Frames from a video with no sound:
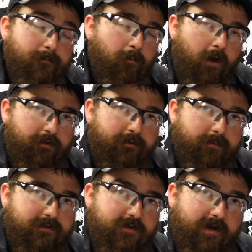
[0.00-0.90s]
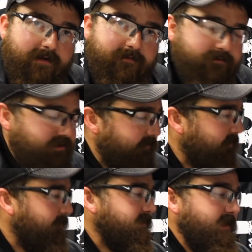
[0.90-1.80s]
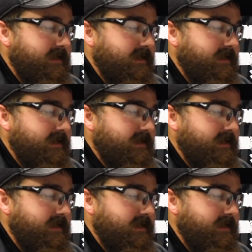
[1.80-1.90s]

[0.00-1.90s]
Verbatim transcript: welder number two on afternoon shift comes in,